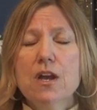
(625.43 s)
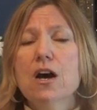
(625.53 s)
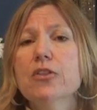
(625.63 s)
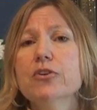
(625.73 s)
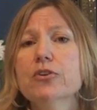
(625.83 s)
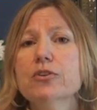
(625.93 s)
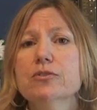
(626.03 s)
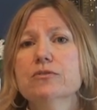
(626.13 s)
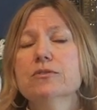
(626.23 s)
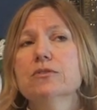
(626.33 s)

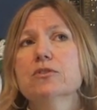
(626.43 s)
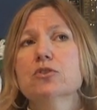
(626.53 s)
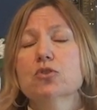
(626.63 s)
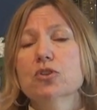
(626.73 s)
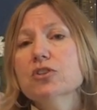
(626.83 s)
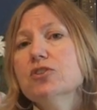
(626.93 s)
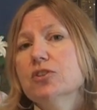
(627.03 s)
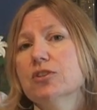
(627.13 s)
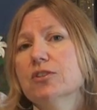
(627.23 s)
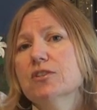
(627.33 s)
other
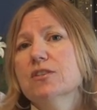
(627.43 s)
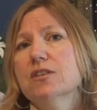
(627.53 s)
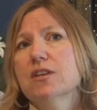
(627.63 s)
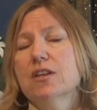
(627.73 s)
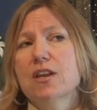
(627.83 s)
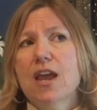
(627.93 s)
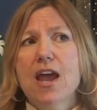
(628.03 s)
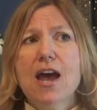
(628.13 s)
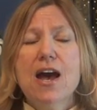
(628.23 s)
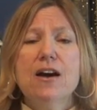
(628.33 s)
Christians
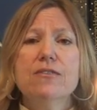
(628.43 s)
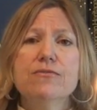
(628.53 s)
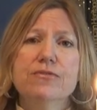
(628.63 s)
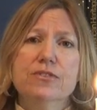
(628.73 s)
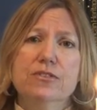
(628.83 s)
have